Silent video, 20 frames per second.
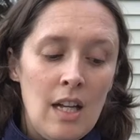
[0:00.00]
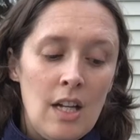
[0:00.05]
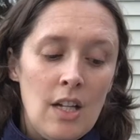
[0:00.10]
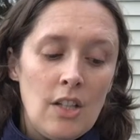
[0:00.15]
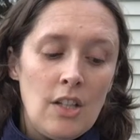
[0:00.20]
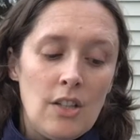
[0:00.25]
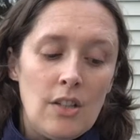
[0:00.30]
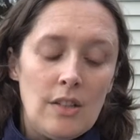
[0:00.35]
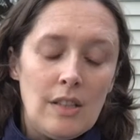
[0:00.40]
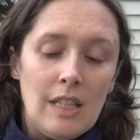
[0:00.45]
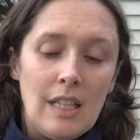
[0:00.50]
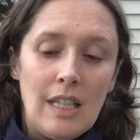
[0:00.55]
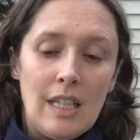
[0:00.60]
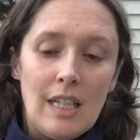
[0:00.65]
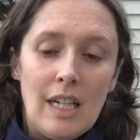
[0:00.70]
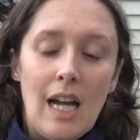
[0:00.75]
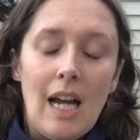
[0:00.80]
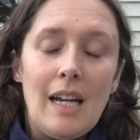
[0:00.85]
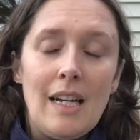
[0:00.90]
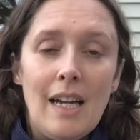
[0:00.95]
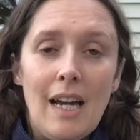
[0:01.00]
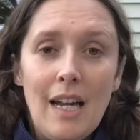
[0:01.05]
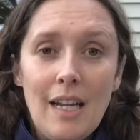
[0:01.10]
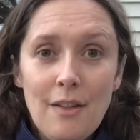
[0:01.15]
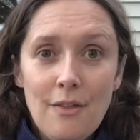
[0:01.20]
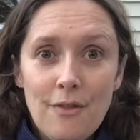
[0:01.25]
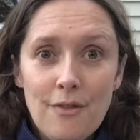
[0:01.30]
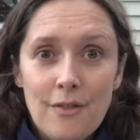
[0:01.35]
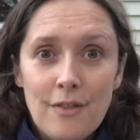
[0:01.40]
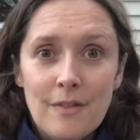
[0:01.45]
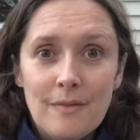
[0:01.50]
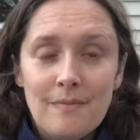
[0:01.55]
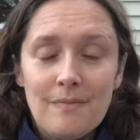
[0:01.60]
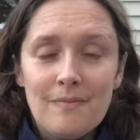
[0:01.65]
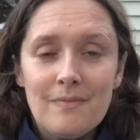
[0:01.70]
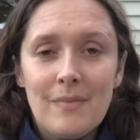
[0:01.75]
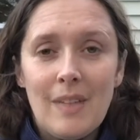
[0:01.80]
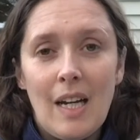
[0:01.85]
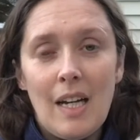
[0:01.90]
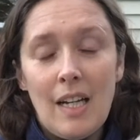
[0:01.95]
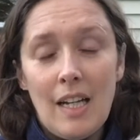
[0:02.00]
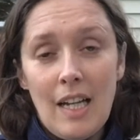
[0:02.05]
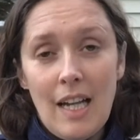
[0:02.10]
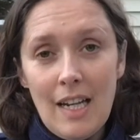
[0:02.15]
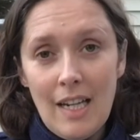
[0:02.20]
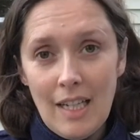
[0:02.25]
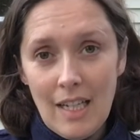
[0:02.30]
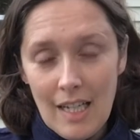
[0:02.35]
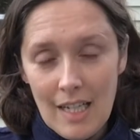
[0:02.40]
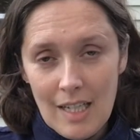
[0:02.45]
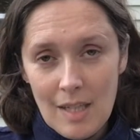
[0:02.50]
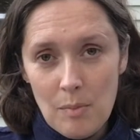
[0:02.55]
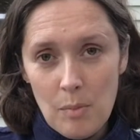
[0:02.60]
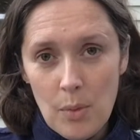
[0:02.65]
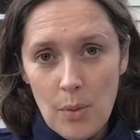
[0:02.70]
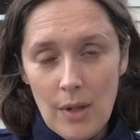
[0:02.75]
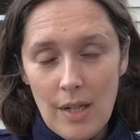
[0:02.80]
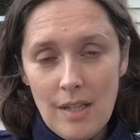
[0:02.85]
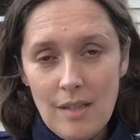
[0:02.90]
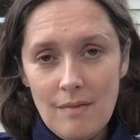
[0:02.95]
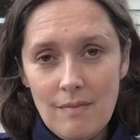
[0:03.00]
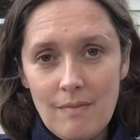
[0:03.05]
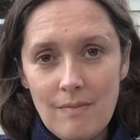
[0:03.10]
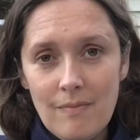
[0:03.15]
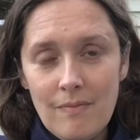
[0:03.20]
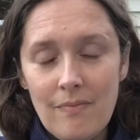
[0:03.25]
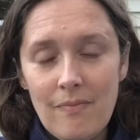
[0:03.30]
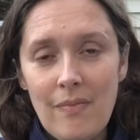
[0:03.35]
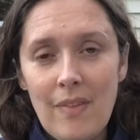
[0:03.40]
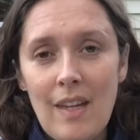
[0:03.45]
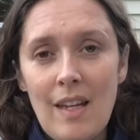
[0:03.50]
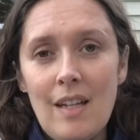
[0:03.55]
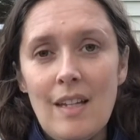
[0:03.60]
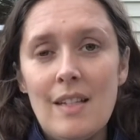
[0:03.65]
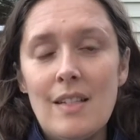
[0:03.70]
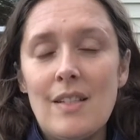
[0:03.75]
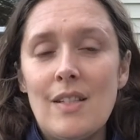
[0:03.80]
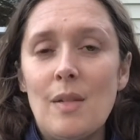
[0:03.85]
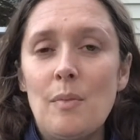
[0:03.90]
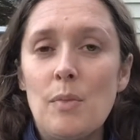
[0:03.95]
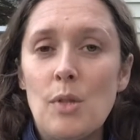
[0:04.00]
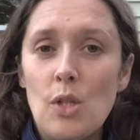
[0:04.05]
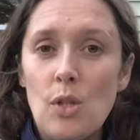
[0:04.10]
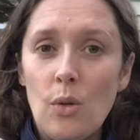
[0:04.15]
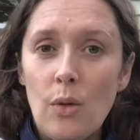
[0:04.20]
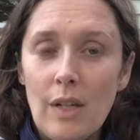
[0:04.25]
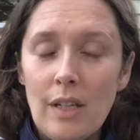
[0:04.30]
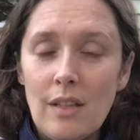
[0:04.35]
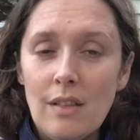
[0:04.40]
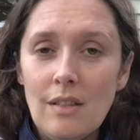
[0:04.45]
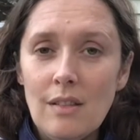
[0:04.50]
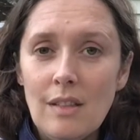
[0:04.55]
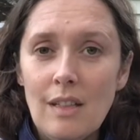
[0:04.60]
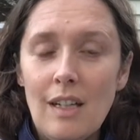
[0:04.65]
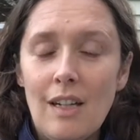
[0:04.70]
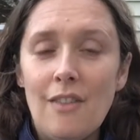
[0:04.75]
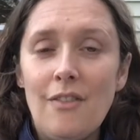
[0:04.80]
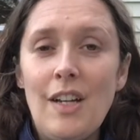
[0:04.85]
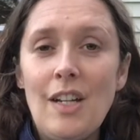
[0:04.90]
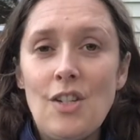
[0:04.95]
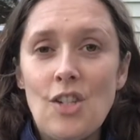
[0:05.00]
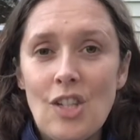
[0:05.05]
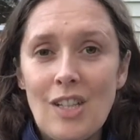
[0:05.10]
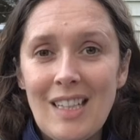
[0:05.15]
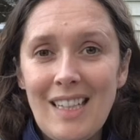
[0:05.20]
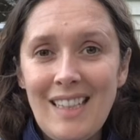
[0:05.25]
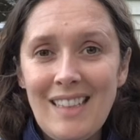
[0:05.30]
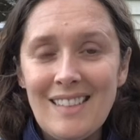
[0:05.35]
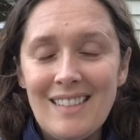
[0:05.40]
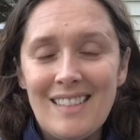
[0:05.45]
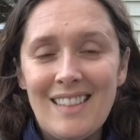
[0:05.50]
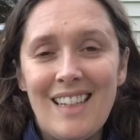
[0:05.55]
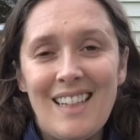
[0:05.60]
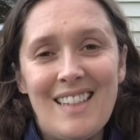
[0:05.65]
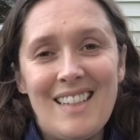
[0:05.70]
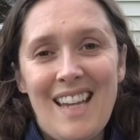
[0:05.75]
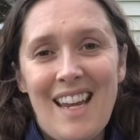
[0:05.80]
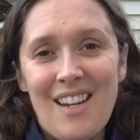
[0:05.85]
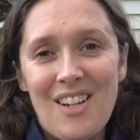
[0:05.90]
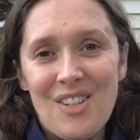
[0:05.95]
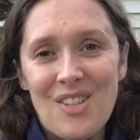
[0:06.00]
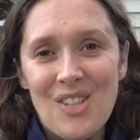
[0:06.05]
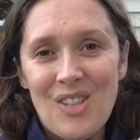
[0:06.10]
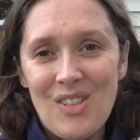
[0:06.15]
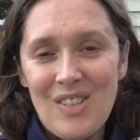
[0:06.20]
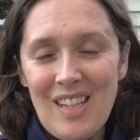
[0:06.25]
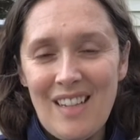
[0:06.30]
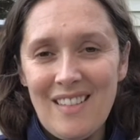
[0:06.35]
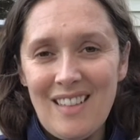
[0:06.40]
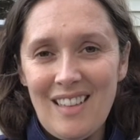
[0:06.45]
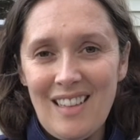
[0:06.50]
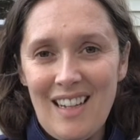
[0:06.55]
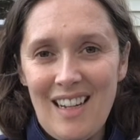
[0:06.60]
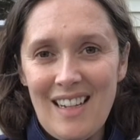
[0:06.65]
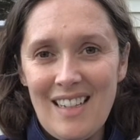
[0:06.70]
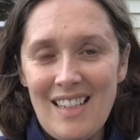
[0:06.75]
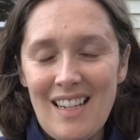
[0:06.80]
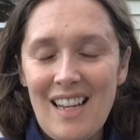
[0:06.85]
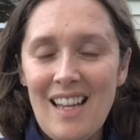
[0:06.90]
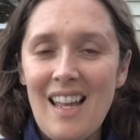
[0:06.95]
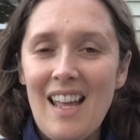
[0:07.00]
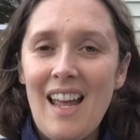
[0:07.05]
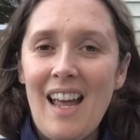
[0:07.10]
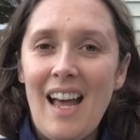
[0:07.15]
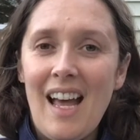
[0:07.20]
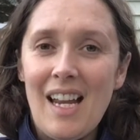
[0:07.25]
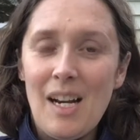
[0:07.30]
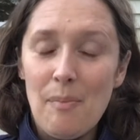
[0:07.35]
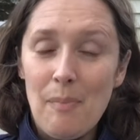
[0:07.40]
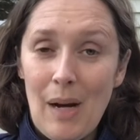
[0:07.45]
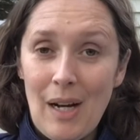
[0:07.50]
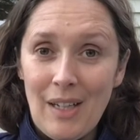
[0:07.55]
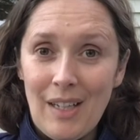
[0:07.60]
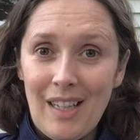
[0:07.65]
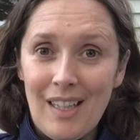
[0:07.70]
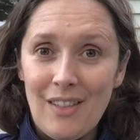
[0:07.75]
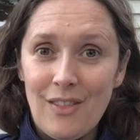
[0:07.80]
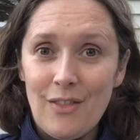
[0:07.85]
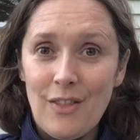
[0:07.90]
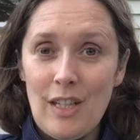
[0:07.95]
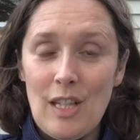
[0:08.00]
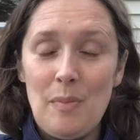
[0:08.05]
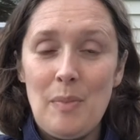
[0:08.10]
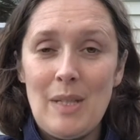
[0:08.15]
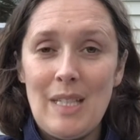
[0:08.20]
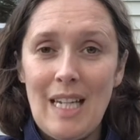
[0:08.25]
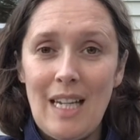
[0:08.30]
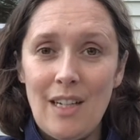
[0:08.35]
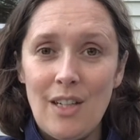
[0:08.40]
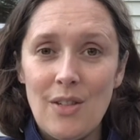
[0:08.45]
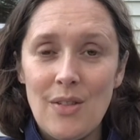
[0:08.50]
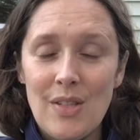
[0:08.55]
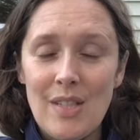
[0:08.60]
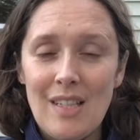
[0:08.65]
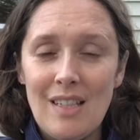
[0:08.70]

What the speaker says: You'll need a knife and a cutting board, some soil eventually, a day or so down the line, and a bucket for the potatoes.